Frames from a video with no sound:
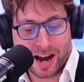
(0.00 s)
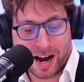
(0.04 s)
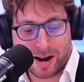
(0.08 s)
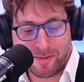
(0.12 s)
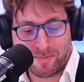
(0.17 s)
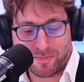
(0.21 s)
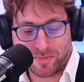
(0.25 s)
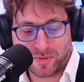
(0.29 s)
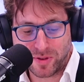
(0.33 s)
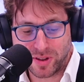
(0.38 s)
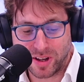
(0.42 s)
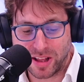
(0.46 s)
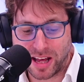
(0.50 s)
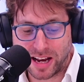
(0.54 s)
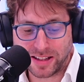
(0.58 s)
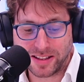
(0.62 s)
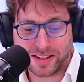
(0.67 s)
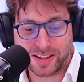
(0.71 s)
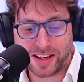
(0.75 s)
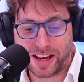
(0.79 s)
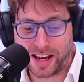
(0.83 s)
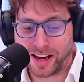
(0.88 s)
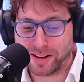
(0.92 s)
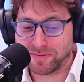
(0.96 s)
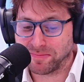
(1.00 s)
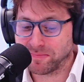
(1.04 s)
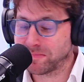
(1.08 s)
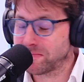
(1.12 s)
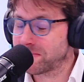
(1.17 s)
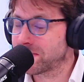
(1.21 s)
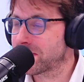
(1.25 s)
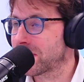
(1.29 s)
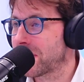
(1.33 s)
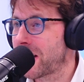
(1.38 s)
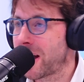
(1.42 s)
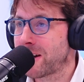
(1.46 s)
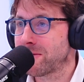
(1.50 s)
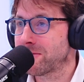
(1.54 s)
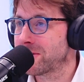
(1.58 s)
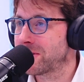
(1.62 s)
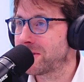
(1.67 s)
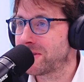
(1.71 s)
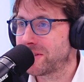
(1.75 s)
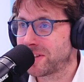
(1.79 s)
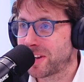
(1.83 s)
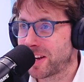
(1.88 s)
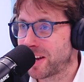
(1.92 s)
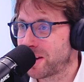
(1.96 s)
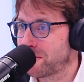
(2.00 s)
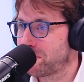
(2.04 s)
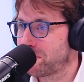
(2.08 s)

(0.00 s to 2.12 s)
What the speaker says: So that's it. That was